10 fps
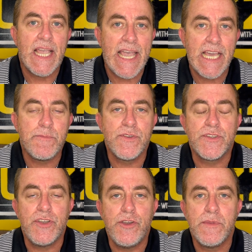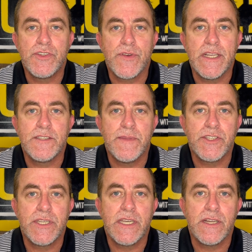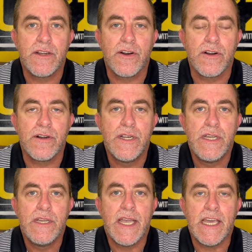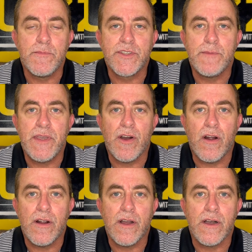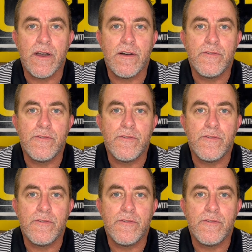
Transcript: Animal-to-human transmission can occur Animals can be a